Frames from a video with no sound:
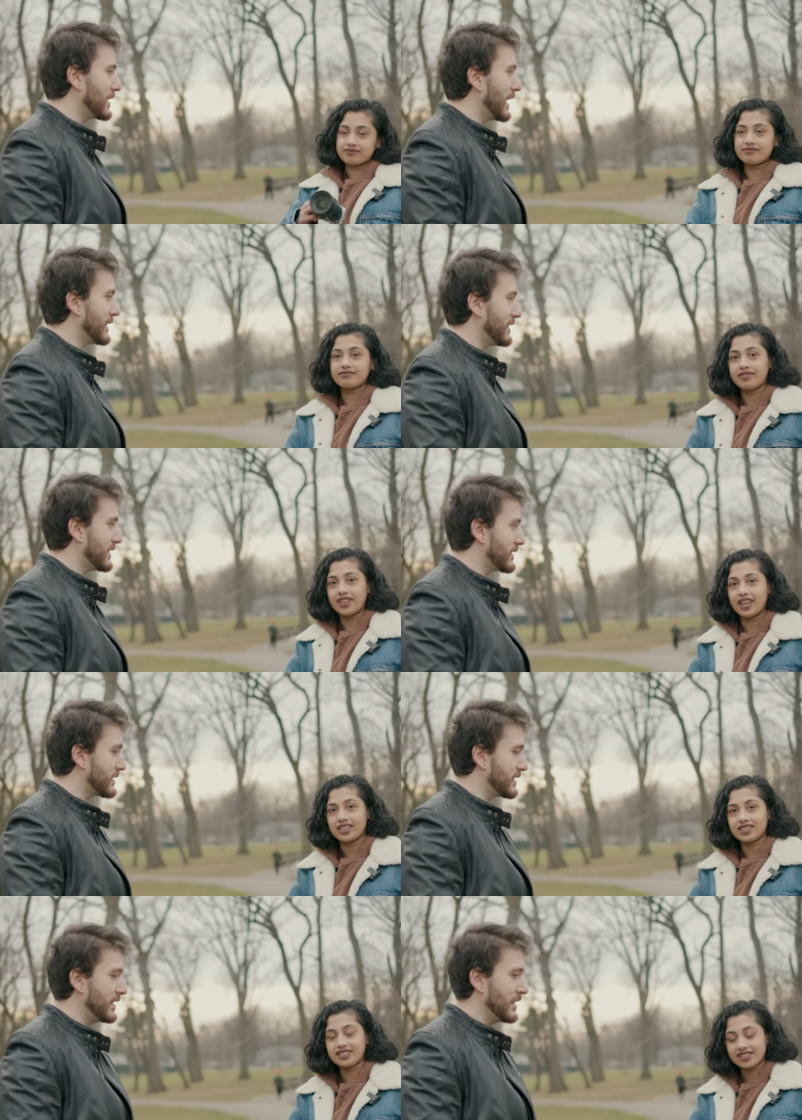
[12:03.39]
Speaker 1: like this.
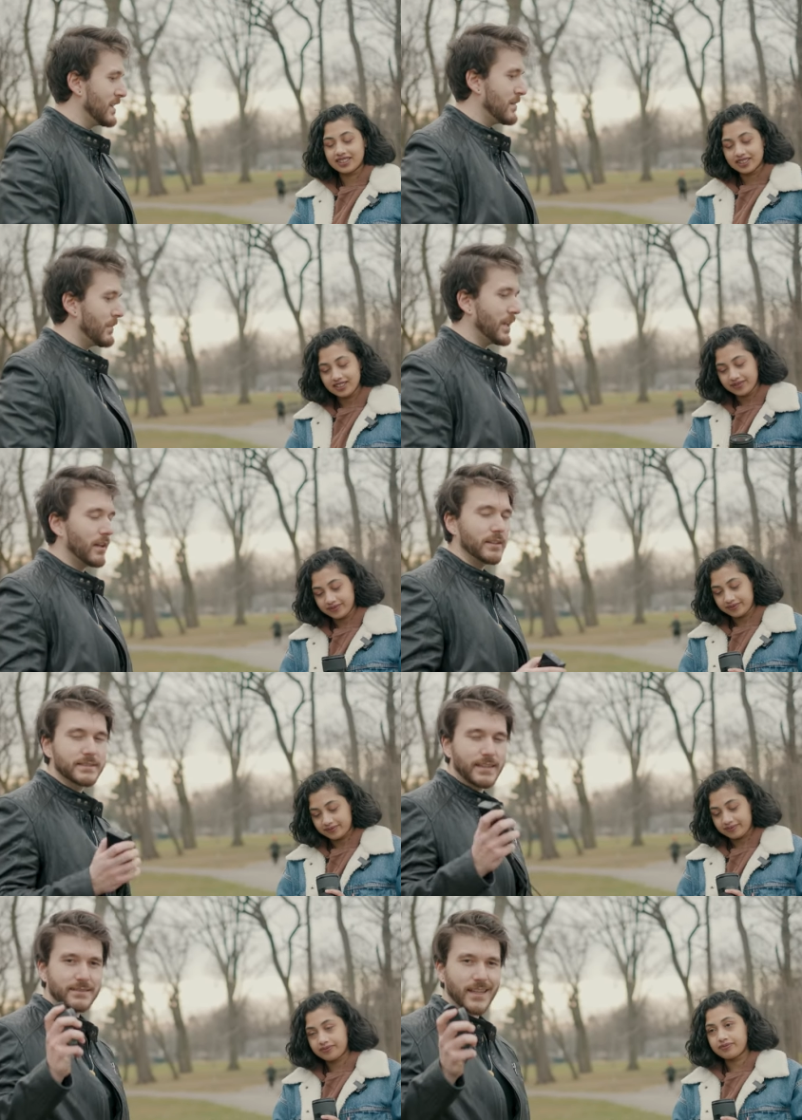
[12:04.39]
Yes. But now
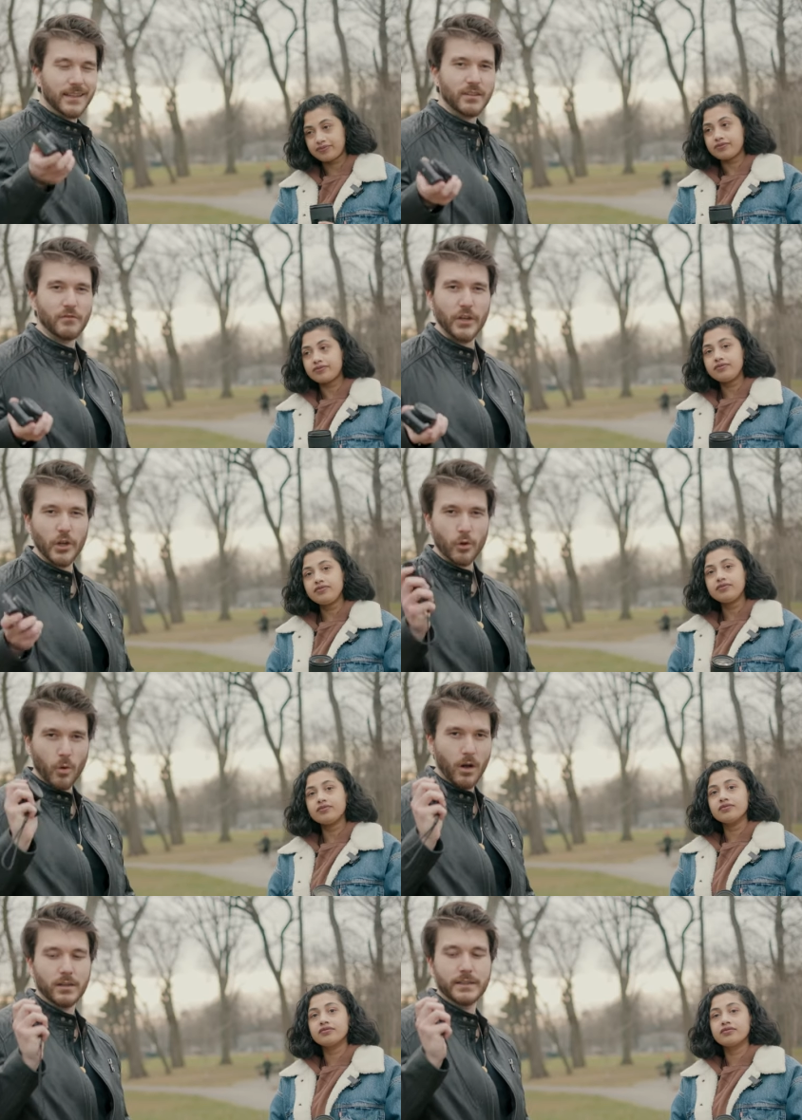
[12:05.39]
let's test out the video
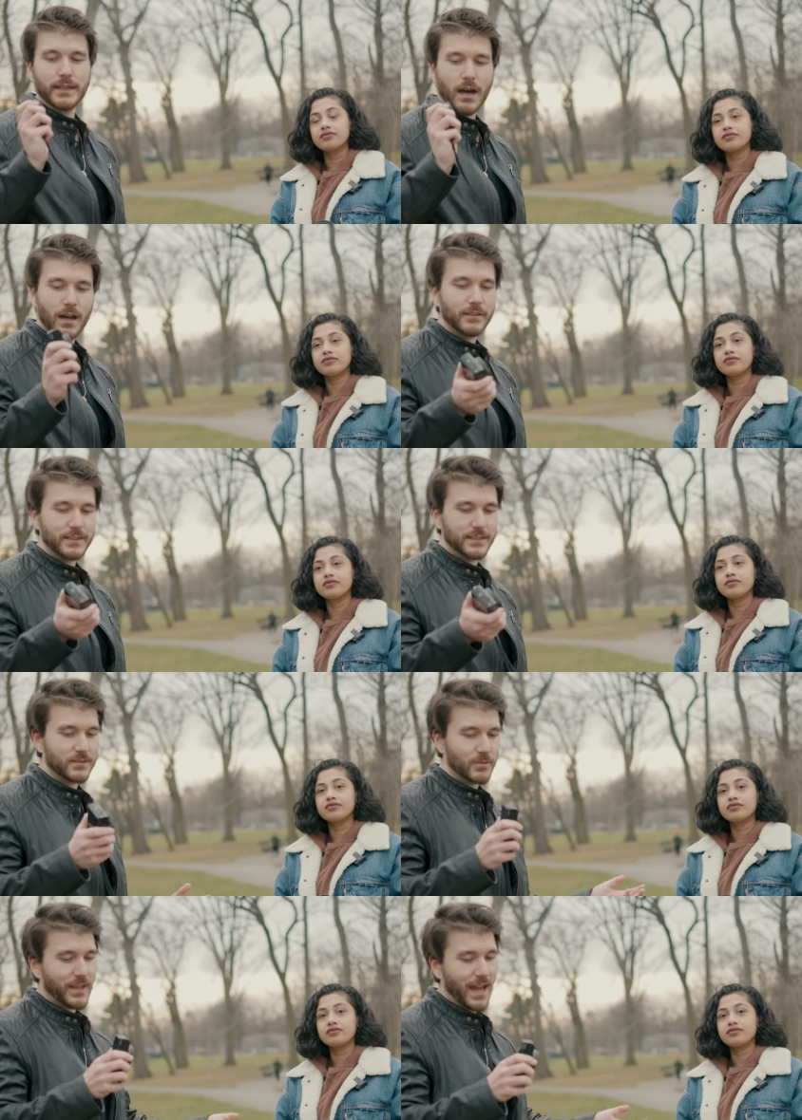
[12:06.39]
quality out of
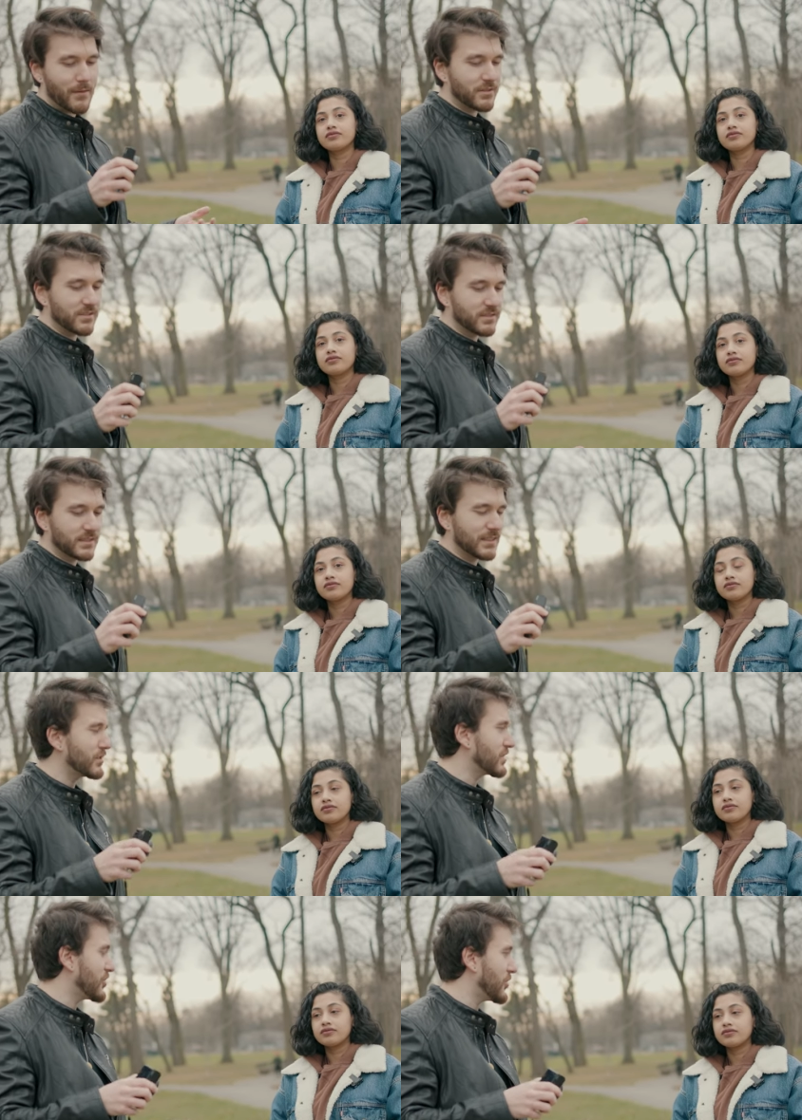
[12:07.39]
these two cameras because I'm
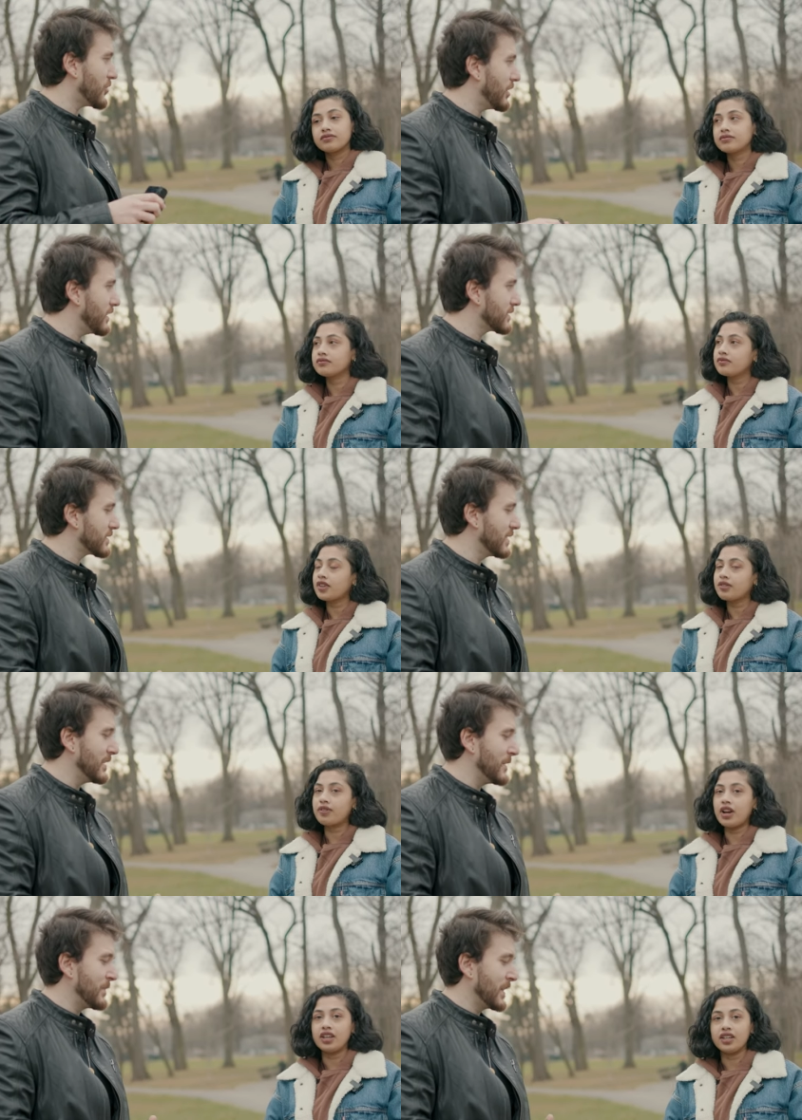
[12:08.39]
just curious.
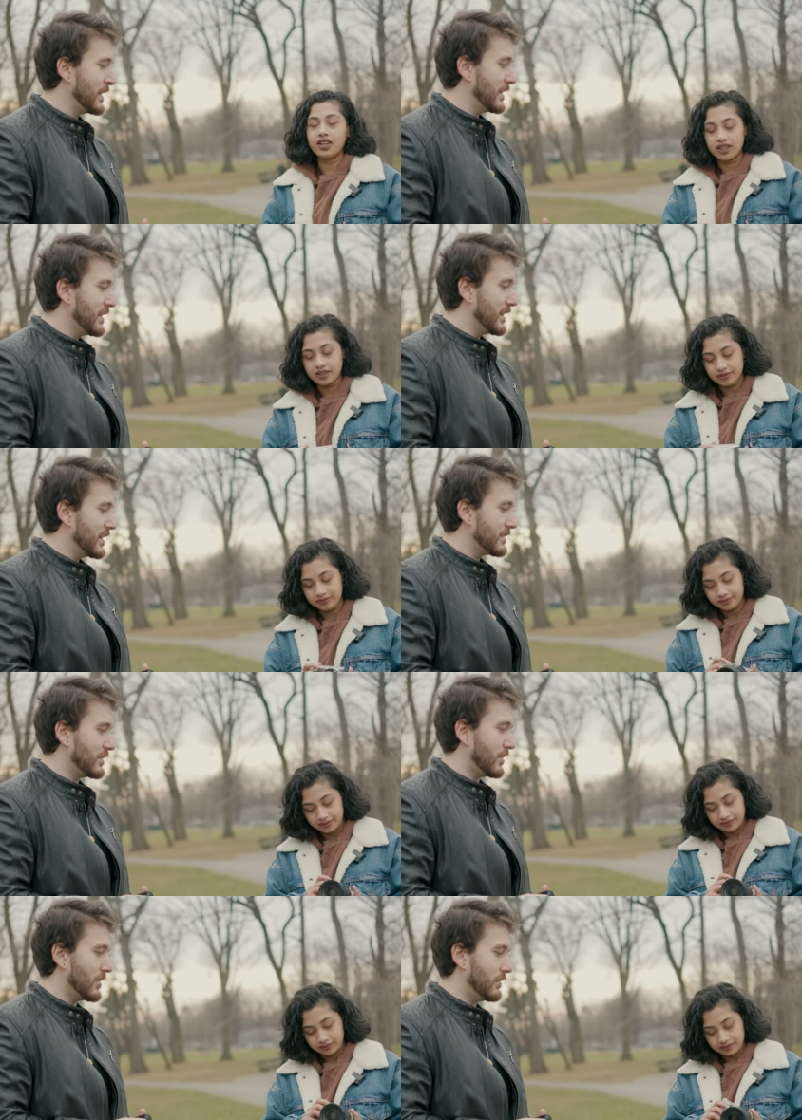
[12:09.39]
Speaker 2: Right, yeah.
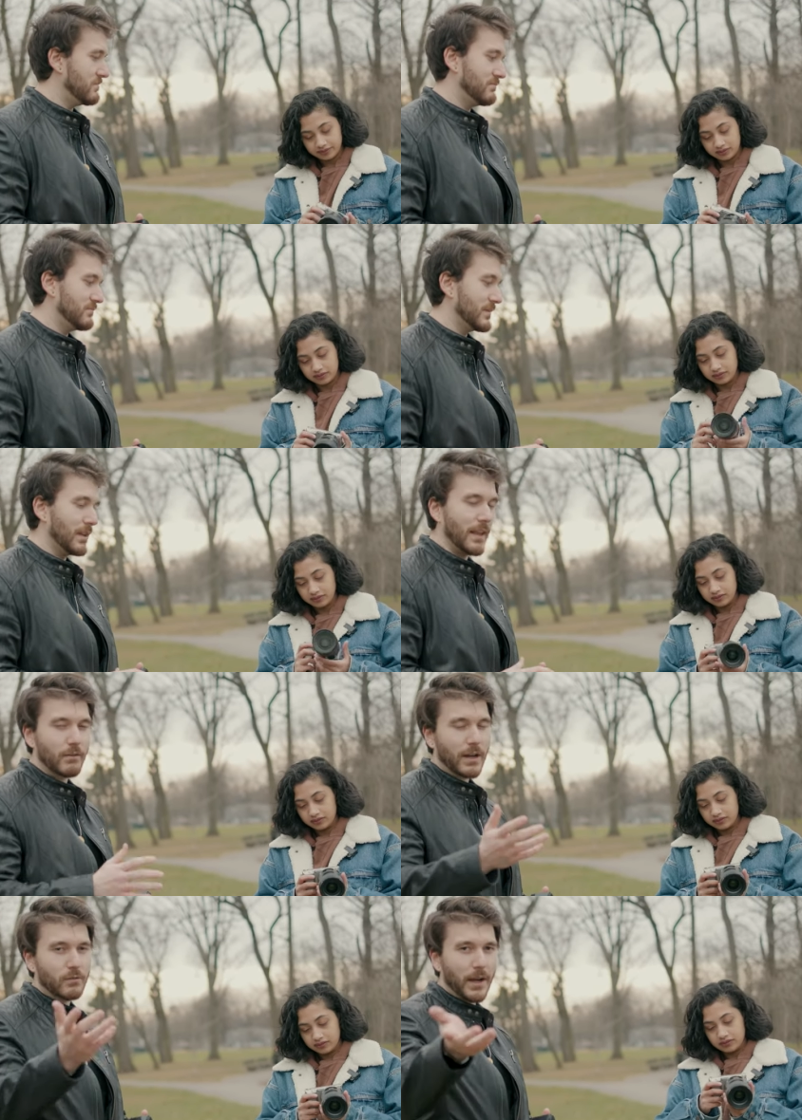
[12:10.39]
Speaker 1: So, and
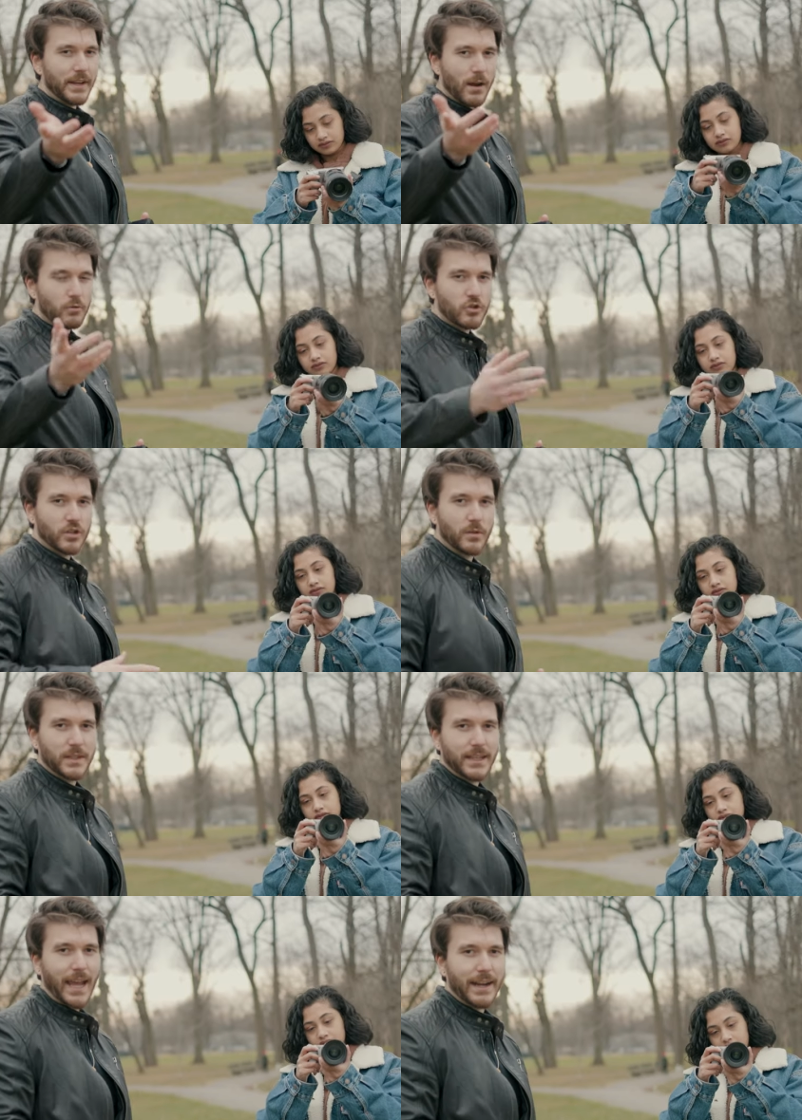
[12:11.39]
like, like right now we're shooting
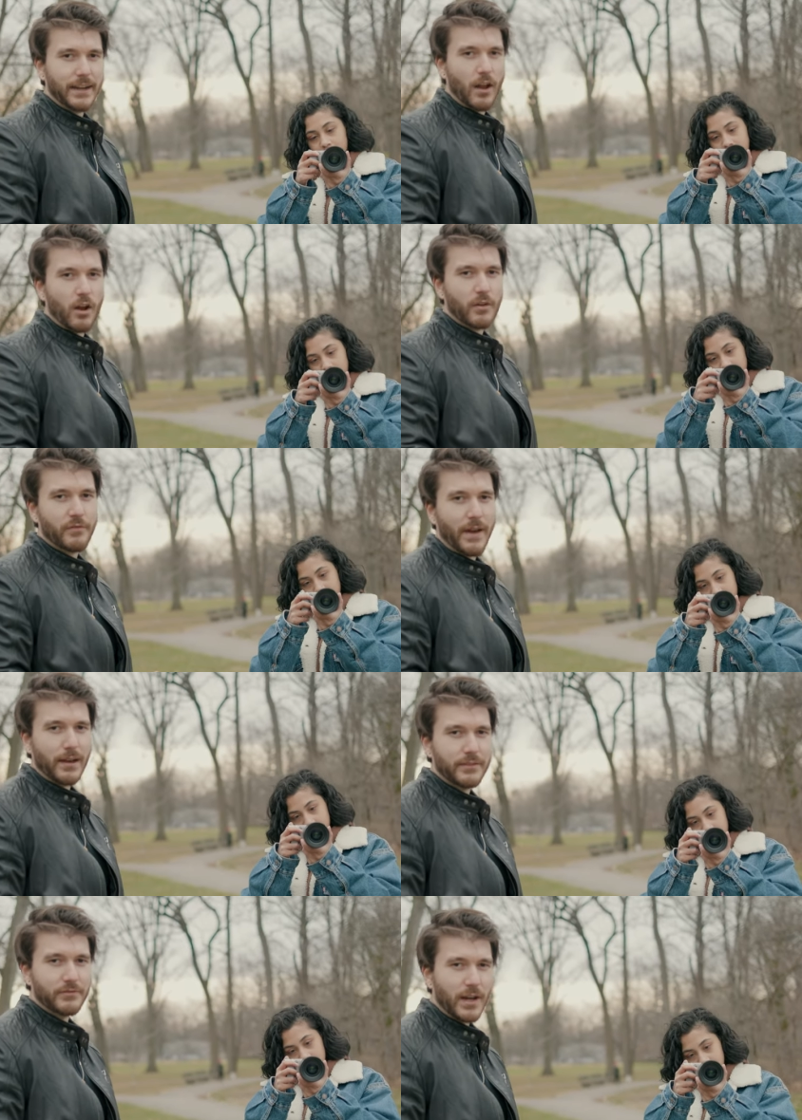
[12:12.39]
with the Canon
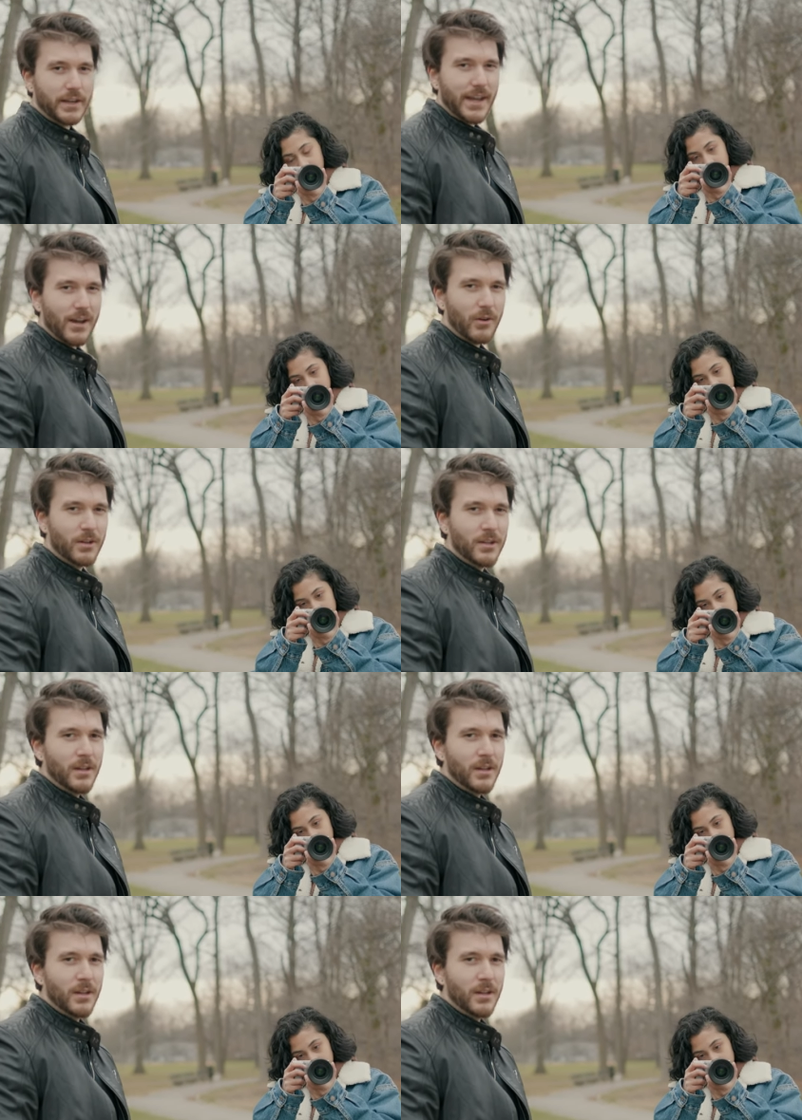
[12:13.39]
R5 right now.